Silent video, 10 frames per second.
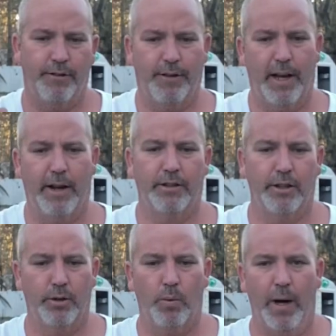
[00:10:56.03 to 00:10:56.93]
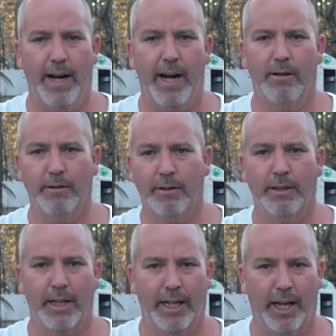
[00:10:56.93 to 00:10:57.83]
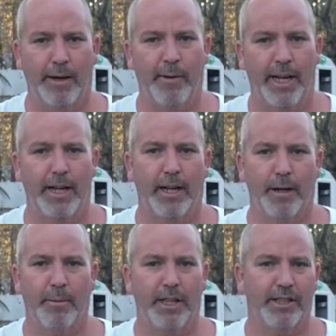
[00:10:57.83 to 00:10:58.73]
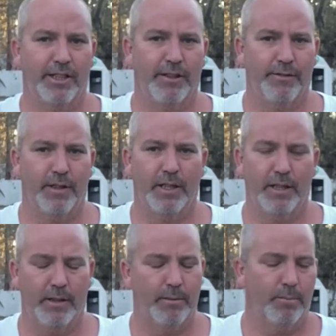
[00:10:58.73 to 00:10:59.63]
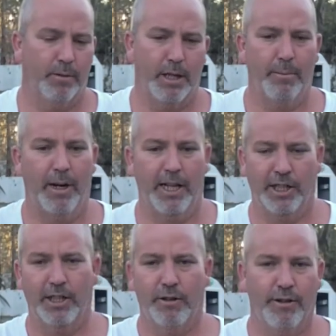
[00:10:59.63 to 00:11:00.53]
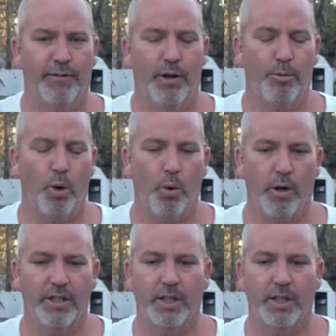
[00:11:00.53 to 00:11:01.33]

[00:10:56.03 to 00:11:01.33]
how to wet out and laminate on a piece of the composite or the foam cores.